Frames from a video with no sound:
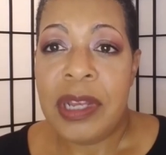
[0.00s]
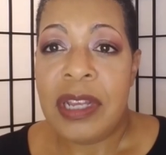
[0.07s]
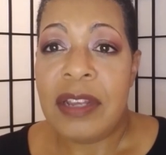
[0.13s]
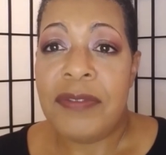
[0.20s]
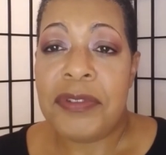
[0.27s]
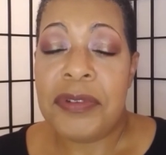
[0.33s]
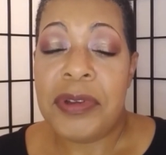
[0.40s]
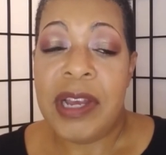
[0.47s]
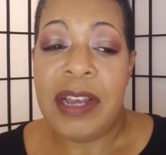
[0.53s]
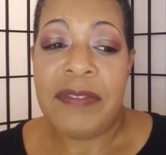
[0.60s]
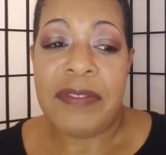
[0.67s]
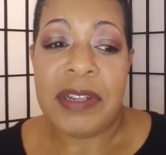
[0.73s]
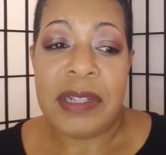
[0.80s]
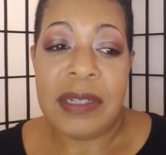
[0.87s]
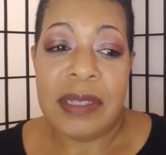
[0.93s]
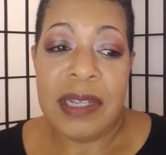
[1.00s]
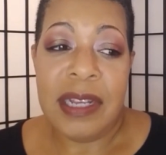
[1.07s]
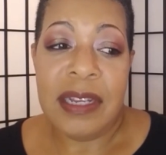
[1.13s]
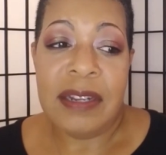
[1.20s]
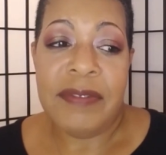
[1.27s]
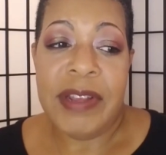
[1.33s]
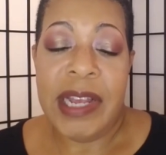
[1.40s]
If you have a
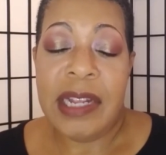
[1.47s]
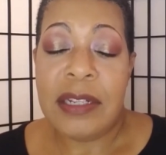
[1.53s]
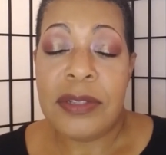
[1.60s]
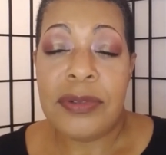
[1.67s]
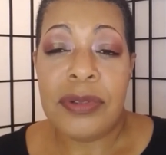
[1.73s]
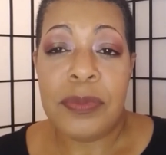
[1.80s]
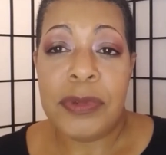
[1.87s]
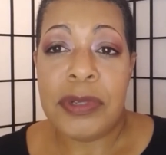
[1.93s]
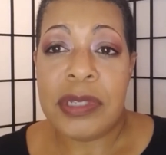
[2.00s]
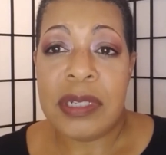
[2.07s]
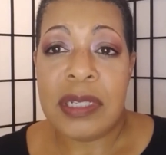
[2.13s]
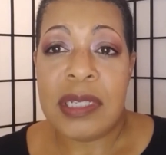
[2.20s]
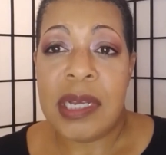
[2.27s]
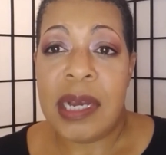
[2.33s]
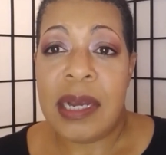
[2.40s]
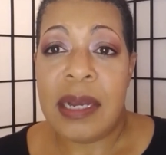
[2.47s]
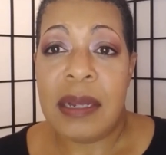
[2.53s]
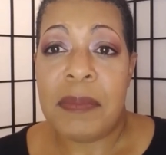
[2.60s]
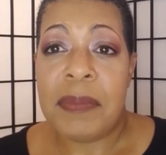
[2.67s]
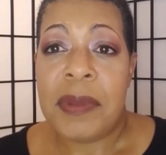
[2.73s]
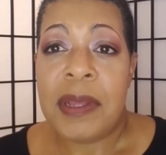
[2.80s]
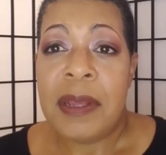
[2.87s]
negative attitude most of the
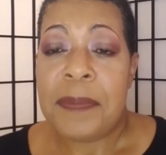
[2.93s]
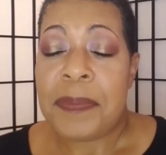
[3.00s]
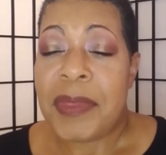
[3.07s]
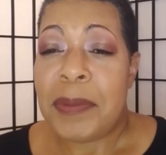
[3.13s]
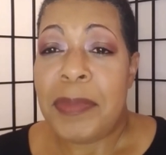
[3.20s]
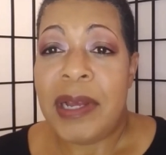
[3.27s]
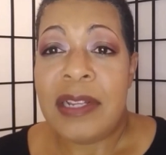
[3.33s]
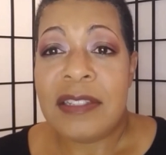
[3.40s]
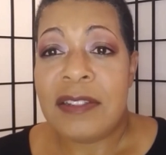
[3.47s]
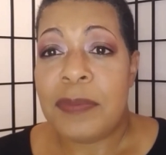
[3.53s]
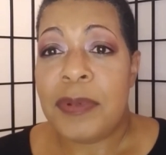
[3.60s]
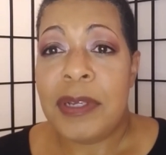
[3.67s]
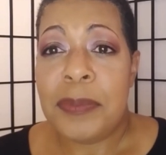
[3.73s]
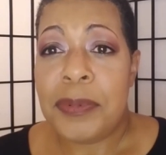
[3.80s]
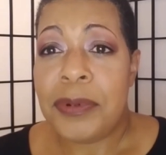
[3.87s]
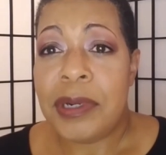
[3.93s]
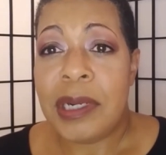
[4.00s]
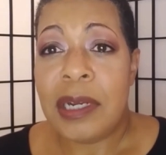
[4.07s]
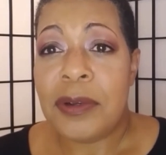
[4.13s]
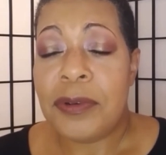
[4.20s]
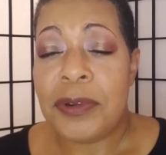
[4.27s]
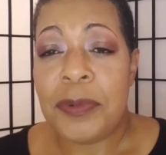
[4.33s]
time, positive people are
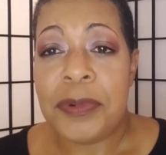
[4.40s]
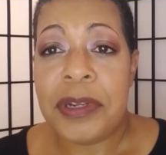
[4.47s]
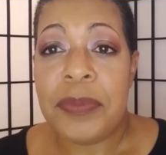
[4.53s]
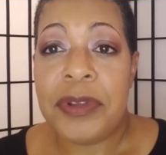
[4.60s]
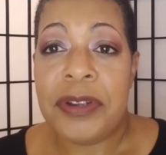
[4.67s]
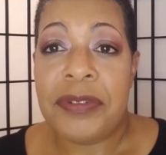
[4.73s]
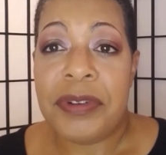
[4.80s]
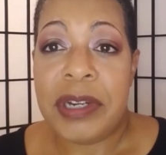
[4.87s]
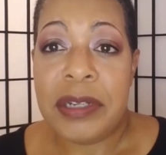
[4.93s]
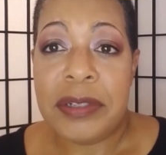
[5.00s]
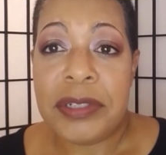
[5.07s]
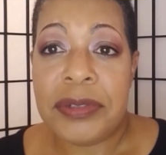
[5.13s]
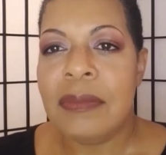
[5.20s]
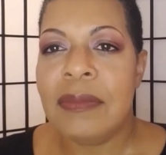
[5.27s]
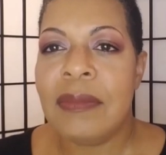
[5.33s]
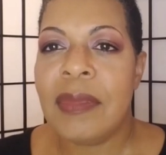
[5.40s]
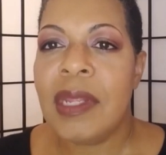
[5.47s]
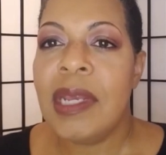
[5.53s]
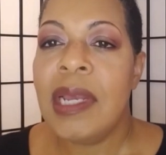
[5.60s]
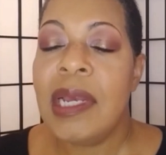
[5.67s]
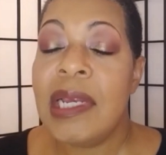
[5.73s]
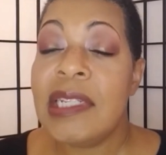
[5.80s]
not going to want to be around you.
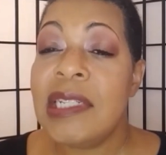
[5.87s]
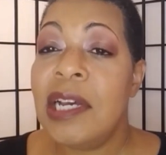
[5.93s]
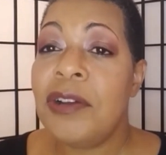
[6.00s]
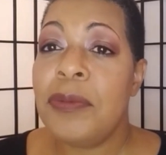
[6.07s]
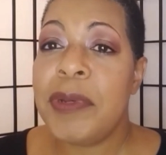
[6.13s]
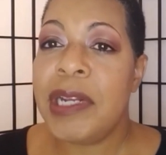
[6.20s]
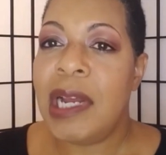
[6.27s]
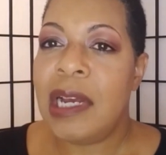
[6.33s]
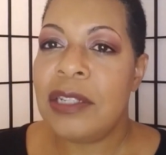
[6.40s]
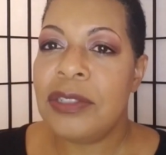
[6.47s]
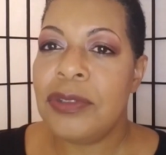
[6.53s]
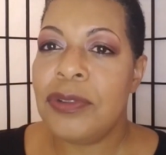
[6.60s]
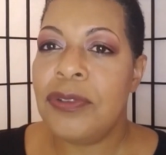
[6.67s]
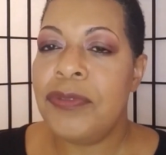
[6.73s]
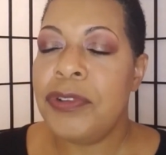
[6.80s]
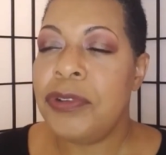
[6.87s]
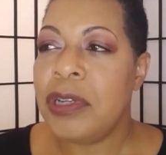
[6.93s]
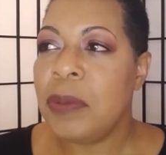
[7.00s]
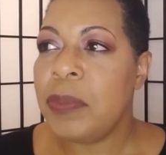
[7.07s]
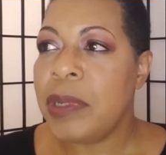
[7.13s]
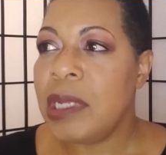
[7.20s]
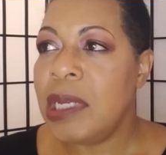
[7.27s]
It's not going to be logical for you to
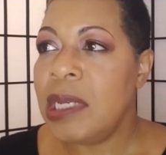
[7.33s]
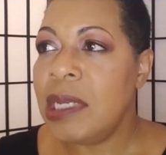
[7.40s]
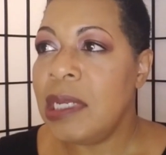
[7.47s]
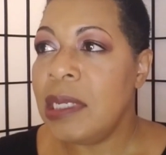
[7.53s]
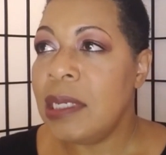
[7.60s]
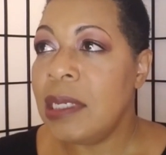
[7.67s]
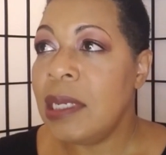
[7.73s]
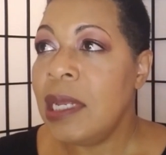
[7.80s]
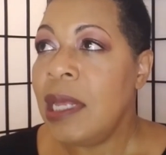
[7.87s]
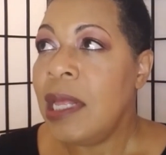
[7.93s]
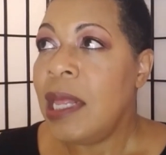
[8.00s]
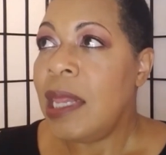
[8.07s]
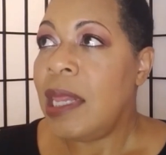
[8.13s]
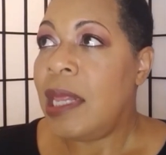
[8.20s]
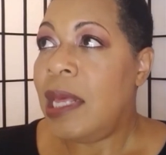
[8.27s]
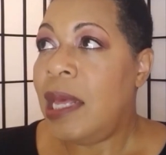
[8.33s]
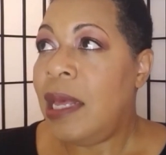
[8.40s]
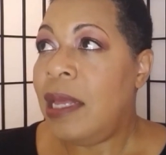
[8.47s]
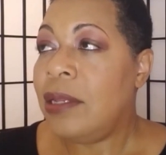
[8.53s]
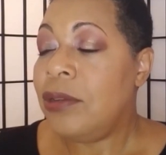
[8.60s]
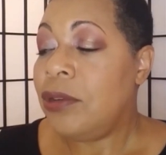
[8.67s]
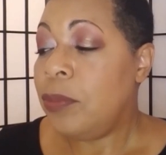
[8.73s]
complain
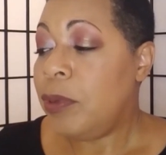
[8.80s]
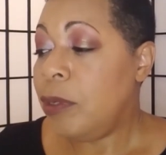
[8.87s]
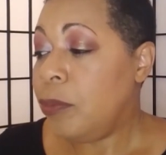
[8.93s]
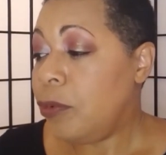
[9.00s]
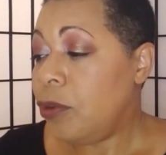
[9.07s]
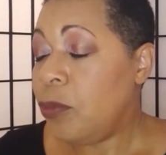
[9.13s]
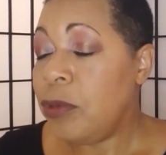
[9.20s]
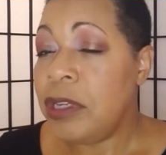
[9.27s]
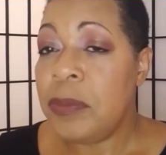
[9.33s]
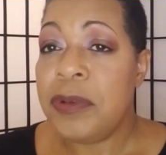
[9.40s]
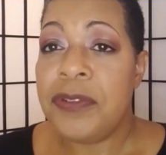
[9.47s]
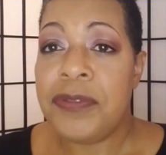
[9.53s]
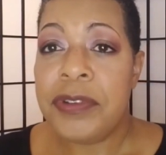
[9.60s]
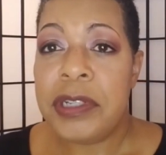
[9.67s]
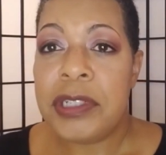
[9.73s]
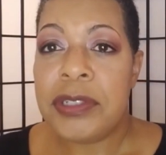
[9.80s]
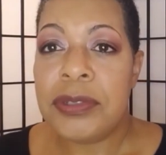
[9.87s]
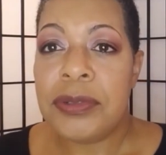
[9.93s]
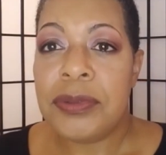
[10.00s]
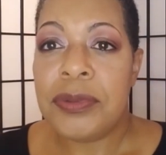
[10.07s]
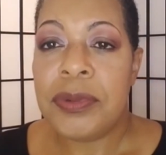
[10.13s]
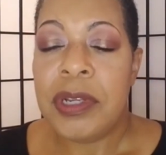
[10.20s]
that, you know, people don't want to befriend
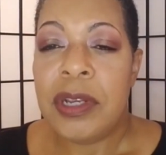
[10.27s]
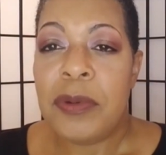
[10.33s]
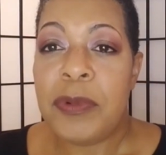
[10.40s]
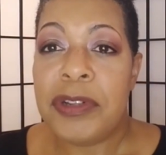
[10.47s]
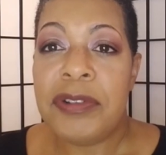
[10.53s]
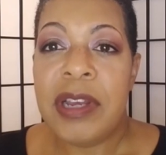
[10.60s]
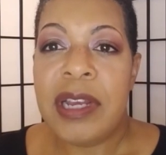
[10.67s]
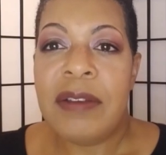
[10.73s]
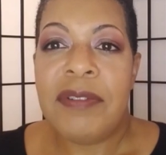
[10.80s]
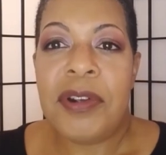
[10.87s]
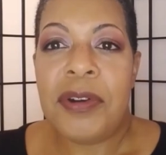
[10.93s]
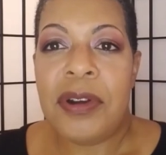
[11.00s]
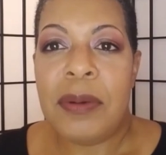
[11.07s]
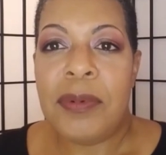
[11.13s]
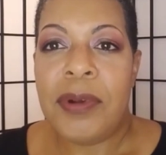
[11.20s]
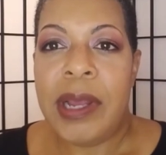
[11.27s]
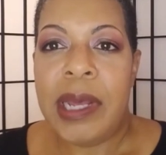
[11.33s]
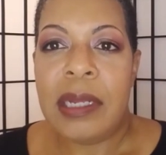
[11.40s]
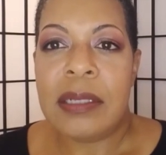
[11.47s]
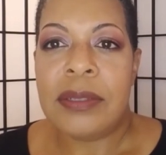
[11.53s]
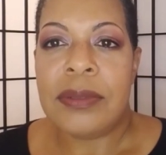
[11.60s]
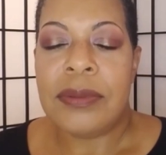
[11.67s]
you when you have a horrible
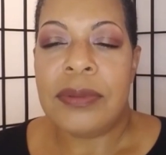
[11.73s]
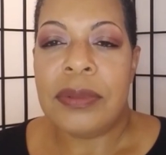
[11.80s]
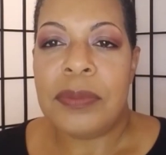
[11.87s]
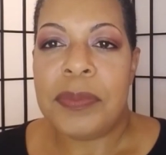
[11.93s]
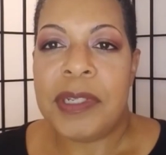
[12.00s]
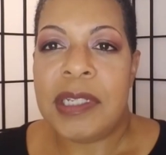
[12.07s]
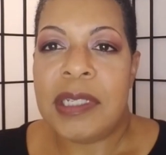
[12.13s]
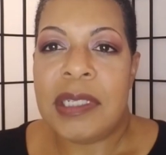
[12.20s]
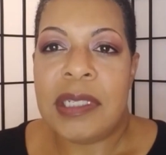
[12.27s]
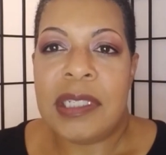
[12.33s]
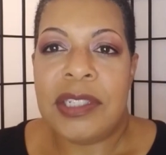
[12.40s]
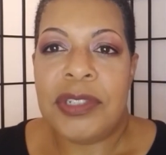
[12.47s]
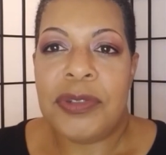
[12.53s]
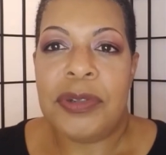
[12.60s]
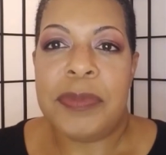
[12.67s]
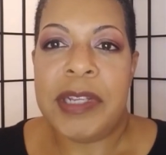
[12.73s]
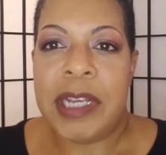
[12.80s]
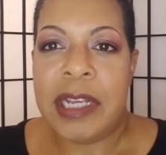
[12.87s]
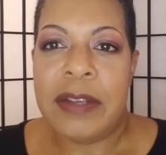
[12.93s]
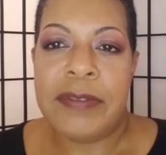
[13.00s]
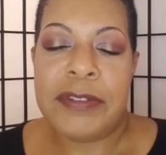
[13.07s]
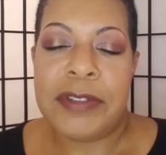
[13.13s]
attitude, because it's your
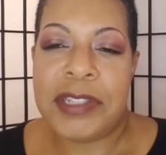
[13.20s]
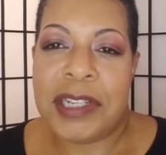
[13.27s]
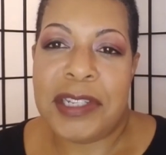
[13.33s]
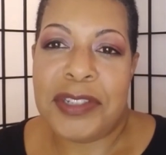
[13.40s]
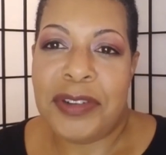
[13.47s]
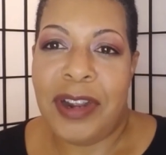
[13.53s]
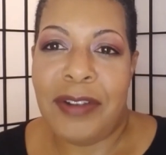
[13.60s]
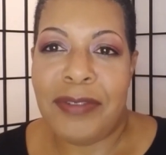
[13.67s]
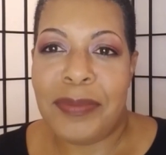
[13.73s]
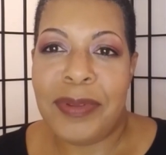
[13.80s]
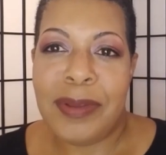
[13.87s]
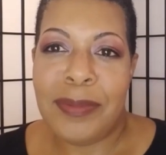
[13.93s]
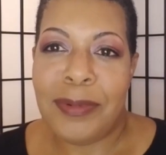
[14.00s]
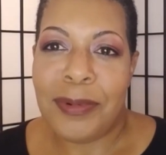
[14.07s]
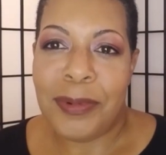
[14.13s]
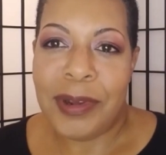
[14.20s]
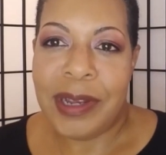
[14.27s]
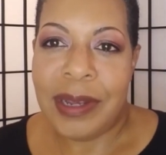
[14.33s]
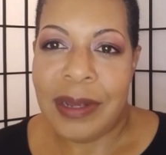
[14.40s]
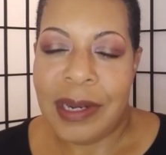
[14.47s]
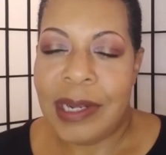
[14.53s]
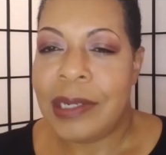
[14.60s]
behaviors that's driving people away.
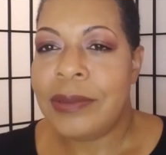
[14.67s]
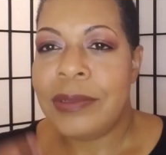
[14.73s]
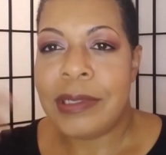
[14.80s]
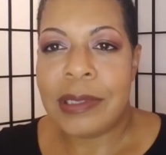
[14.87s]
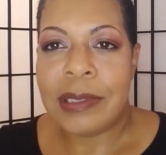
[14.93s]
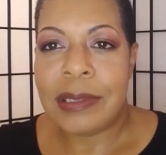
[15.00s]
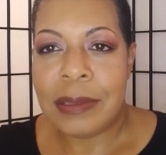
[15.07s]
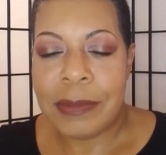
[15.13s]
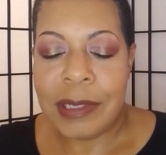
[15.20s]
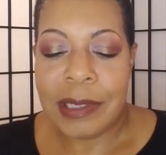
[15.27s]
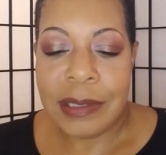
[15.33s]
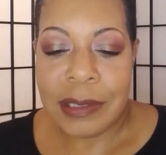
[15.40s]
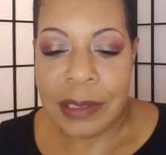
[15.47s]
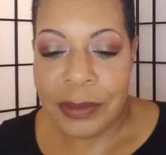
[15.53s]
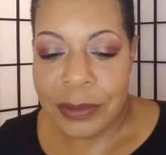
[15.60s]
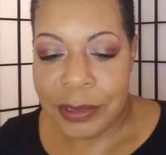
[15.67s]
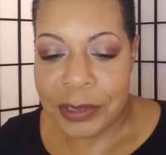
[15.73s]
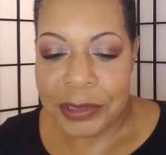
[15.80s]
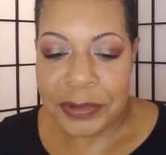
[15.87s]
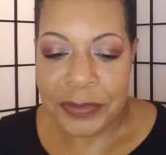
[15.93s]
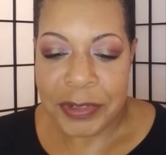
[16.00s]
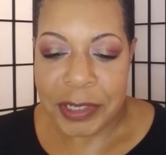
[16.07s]
And that goes into something I said
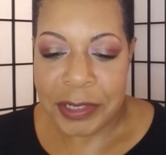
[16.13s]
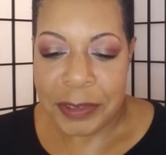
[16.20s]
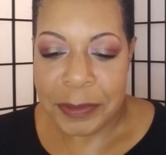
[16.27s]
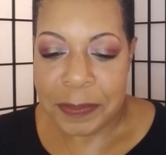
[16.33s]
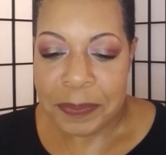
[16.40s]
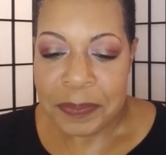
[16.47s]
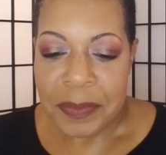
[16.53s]
earlier in the video.